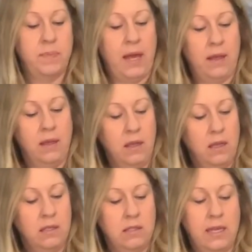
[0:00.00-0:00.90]
but
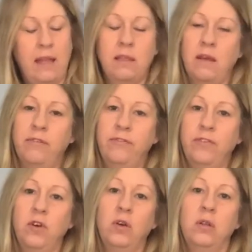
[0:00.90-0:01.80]
to get the
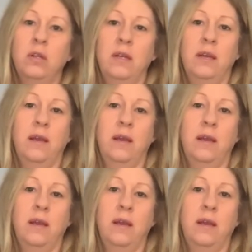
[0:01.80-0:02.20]
full